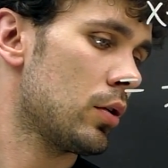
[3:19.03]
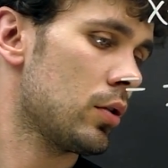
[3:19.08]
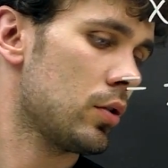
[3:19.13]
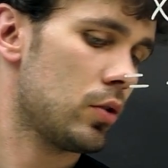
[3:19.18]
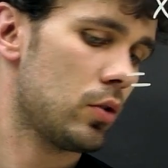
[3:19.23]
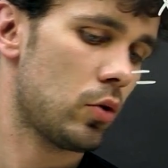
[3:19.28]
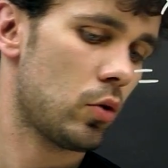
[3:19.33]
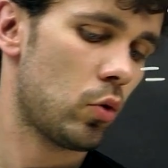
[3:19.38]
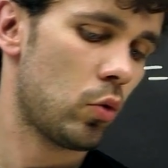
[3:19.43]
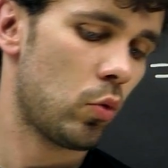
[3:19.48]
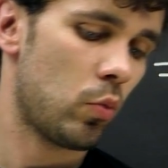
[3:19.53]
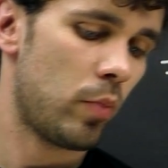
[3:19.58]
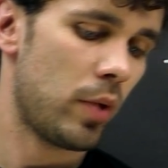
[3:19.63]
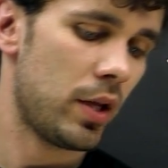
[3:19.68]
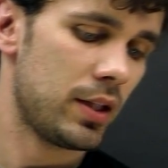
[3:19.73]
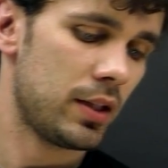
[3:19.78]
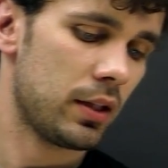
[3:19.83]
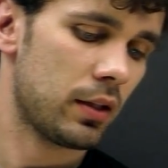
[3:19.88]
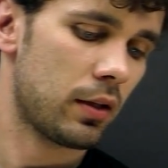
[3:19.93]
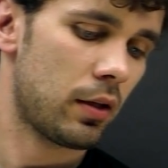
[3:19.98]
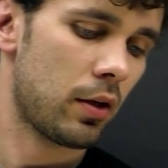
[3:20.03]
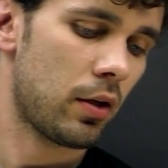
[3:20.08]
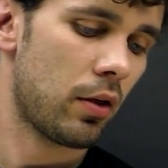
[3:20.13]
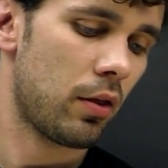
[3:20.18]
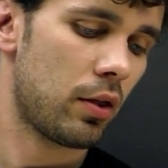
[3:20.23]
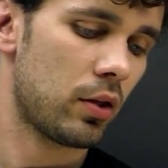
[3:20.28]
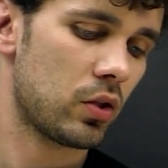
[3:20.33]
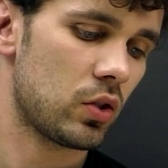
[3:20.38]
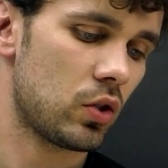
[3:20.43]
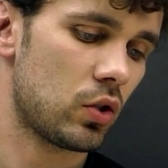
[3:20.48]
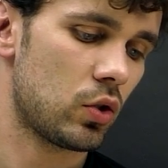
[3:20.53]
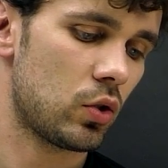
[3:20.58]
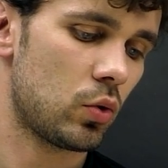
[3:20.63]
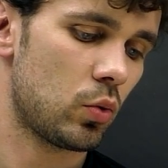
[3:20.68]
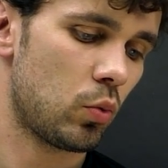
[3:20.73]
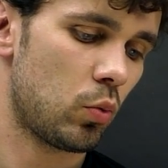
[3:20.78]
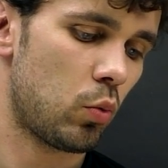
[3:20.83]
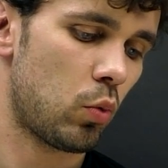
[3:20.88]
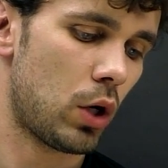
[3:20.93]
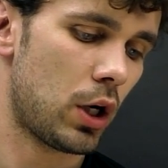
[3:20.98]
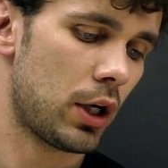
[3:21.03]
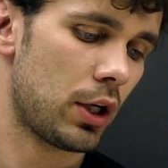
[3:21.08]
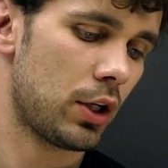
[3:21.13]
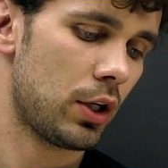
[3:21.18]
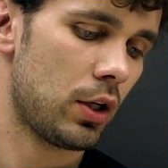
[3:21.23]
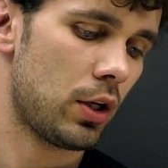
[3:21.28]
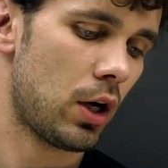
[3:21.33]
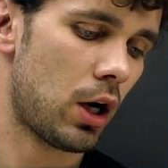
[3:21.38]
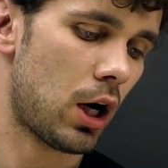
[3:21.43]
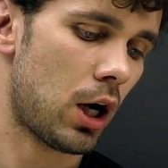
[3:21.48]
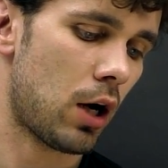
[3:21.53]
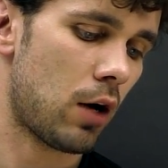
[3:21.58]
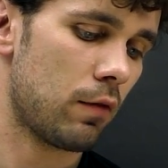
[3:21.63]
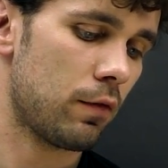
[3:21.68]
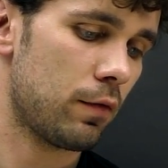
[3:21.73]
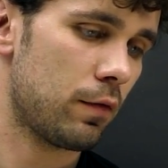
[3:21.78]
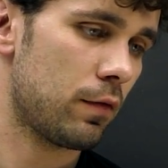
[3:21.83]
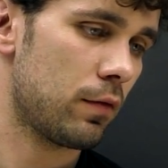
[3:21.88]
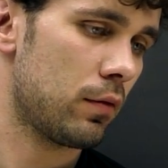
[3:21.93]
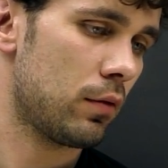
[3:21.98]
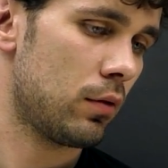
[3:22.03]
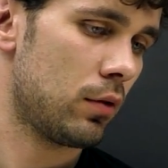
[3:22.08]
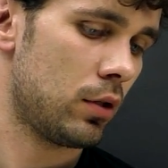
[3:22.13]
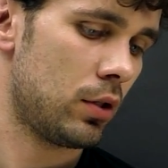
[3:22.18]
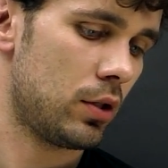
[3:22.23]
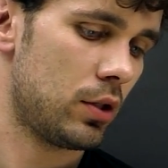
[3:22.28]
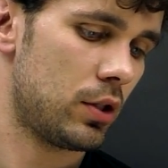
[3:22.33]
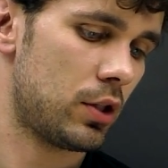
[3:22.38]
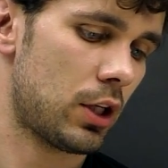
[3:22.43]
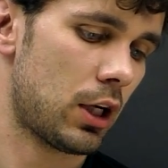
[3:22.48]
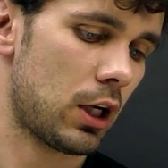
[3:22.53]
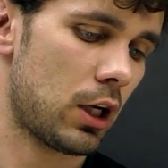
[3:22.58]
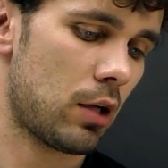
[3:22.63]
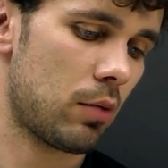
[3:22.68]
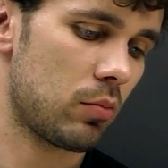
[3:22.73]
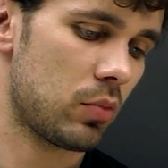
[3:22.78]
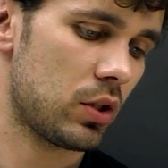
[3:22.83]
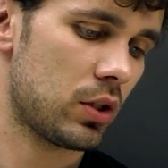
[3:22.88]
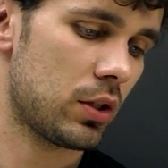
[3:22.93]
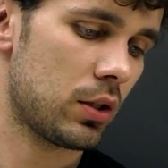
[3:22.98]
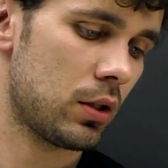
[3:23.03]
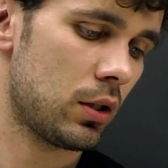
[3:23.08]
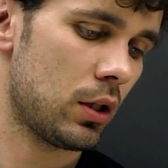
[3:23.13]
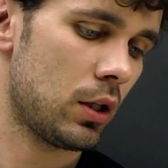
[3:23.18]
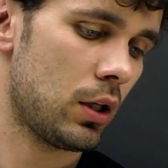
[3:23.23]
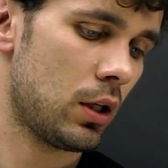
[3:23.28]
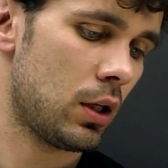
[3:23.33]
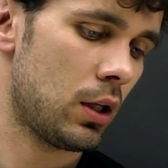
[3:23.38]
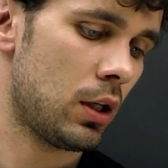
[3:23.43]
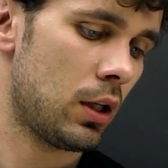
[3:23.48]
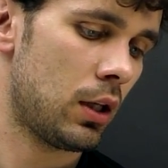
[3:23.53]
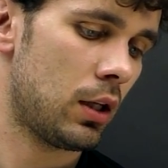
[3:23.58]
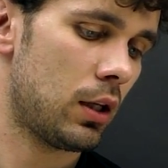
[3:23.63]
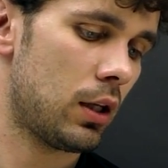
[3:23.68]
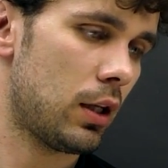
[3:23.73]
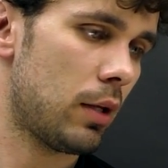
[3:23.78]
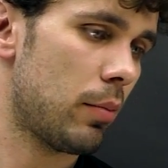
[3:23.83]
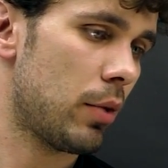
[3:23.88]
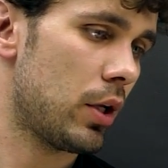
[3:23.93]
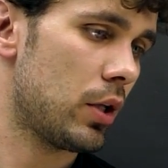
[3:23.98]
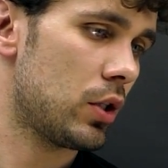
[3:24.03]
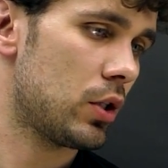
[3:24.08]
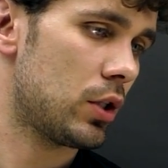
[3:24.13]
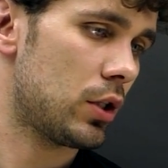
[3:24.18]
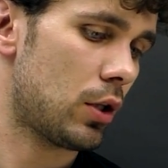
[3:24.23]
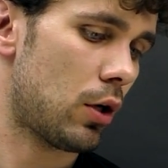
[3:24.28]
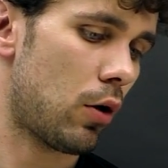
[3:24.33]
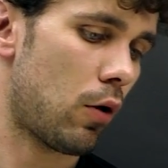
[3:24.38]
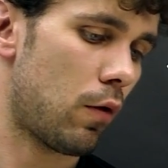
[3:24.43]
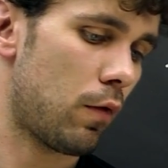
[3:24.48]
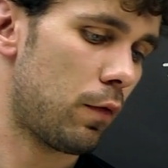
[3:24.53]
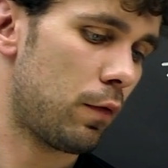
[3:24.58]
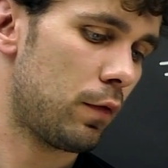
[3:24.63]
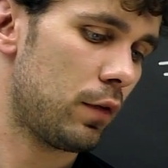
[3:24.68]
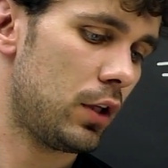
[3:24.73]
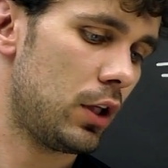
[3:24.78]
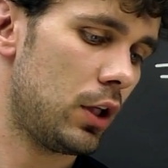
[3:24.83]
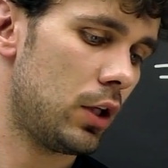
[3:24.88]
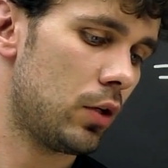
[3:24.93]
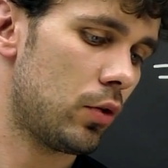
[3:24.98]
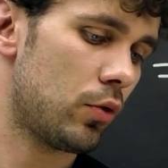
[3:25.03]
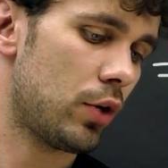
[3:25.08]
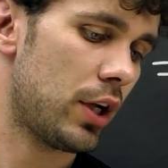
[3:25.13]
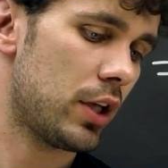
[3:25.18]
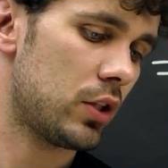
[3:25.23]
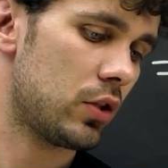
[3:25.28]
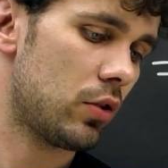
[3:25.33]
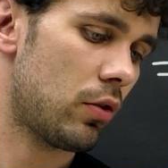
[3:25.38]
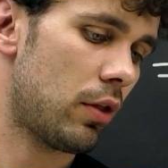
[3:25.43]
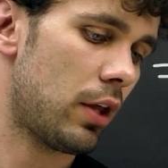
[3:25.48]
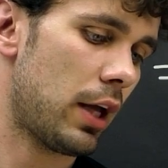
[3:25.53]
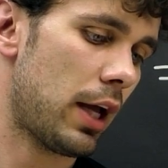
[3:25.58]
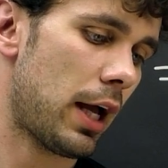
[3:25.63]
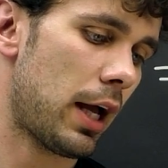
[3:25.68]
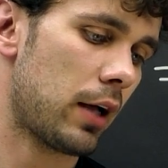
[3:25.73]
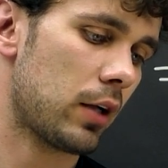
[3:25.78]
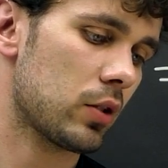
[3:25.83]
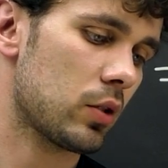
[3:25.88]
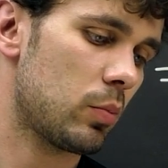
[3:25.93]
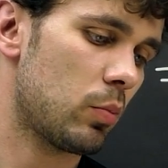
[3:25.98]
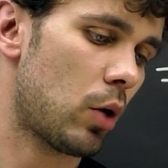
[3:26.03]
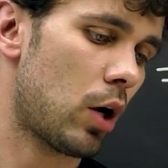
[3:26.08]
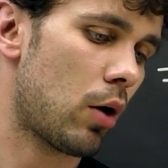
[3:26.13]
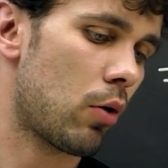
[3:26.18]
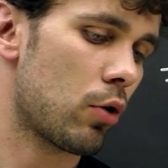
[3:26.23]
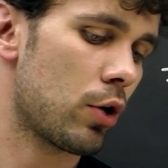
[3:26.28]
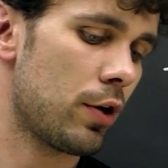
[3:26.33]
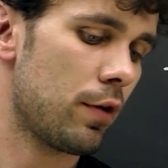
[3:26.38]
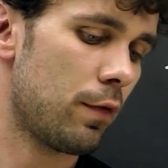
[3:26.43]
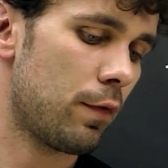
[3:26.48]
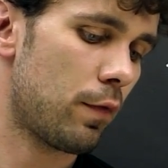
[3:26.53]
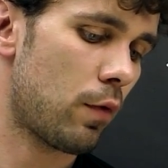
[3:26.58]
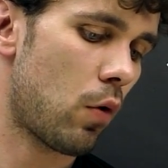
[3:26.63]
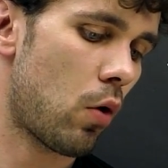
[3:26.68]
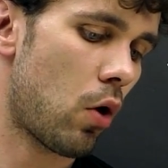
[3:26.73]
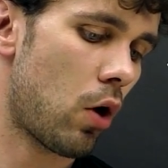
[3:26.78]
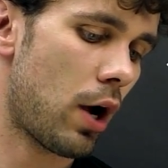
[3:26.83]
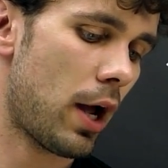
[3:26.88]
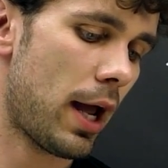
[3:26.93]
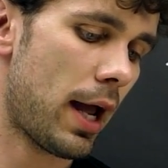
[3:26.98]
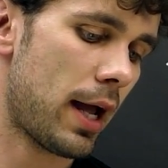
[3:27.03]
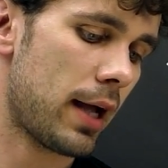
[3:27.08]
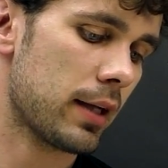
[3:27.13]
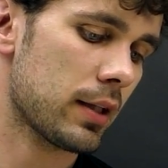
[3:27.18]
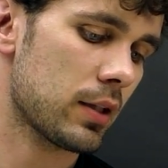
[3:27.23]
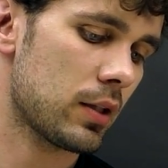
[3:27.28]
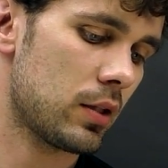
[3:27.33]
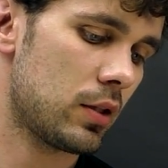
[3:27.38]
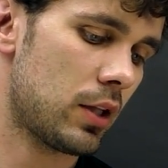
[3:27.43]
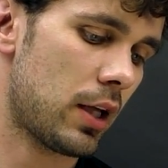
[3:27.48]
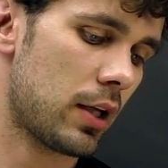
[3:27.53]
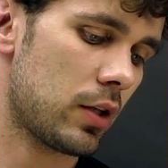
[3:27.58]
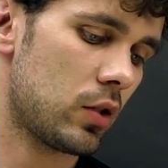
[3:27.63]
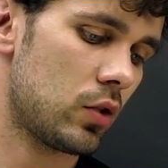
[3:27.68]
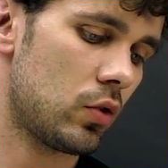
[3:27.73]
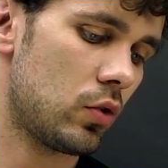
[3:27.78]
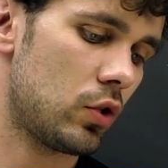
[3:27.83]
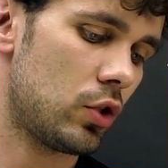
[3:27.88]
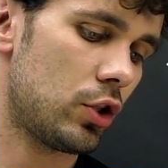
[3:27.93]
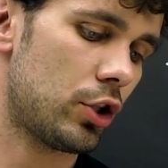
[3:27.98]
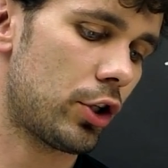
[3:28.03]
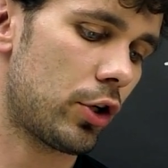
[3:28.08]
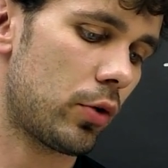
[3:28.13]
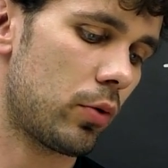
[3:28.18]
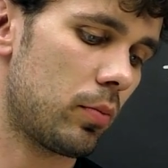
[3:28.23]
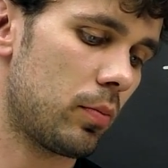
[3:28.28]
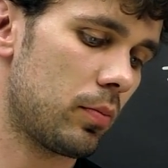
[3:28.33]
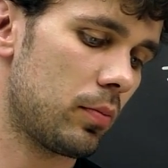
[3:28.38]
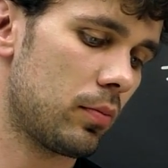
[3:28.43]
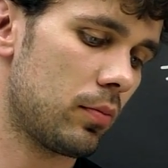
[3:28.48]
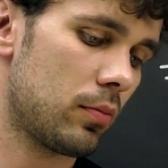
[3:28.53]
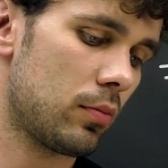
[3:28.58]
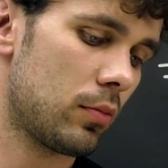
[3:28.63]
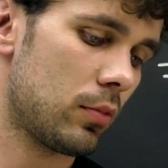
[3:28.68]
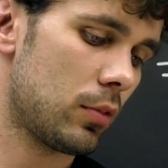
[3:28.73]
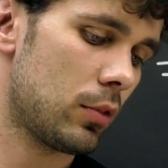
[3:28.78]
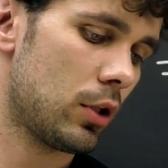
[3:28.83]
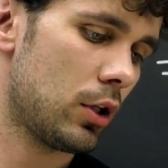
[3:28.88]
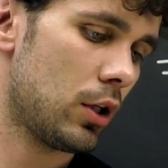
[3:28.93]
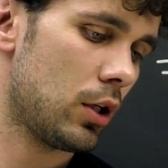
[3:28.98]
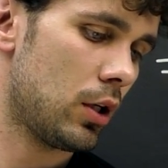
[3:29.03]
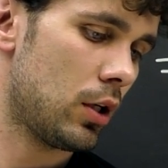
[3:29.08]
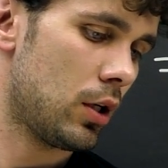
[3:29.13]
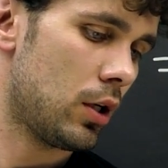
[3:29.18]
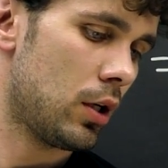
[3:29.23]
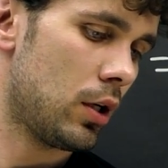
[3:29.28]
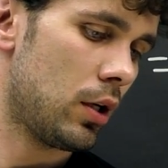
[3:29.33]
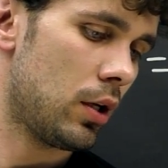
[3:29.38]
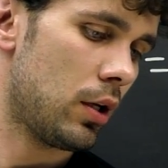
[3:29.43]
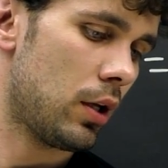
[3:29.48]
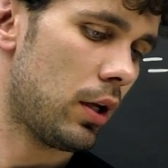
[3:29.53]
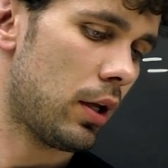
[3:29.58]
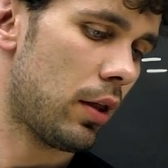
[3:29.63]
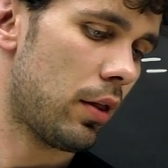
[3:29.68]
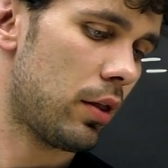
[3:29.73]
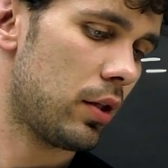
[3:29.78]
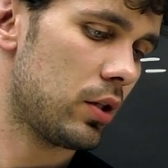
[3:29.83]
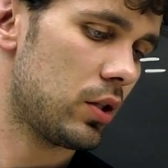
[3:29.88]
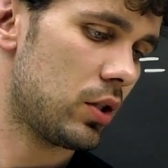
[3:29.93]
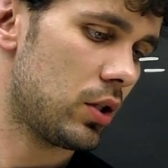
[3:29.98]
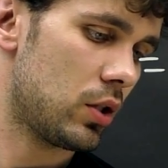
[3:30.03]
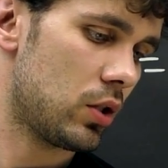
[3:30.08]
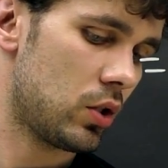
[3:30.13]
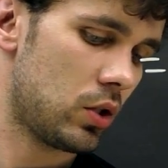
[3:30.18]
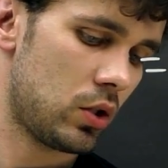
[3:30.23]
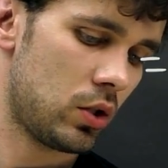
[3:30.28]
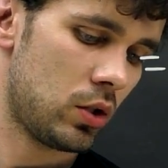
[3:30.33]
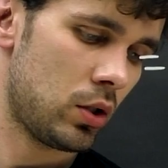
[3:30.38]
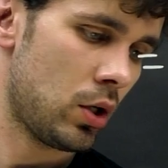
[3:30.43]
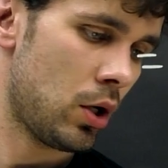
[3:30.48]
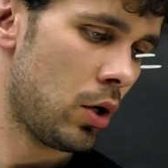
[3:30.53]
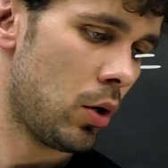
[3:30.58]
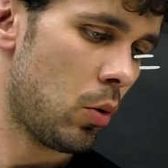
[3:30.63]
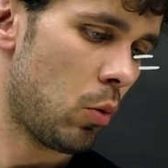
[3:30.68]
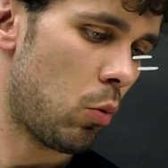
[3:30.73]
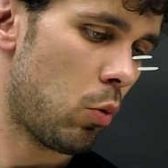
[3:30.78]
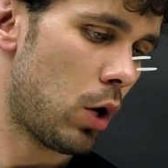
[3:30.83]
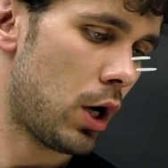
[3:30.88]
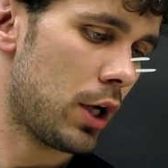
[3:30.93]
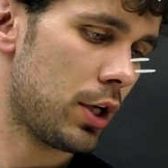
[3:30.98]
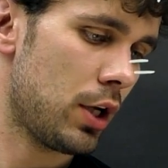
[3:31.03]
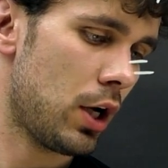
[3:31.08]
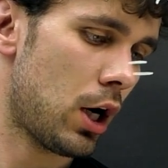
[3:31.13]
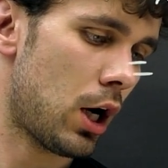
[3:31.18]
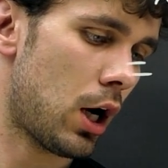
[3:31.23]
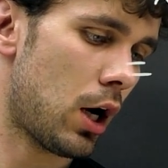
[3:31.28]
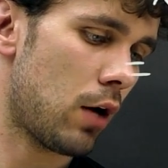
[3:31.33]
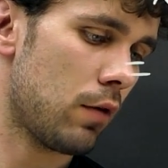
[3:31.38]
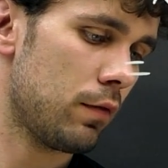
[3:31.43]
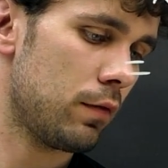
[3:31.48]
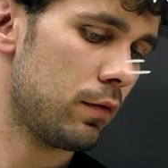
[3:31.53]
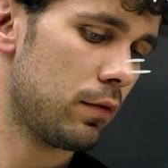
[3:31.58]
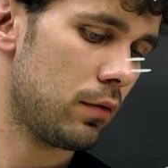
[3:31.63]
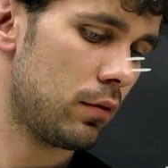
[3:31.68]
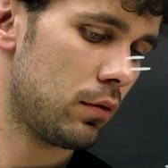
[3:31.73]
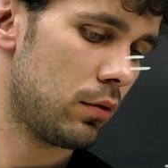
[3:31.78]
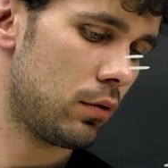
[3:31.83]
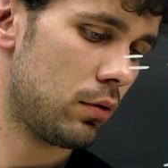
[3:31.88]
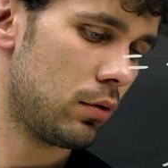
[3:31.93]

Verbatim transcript: So basically this is 1 half times limit of e raised to the x power for x tends to 0. And this is 1 half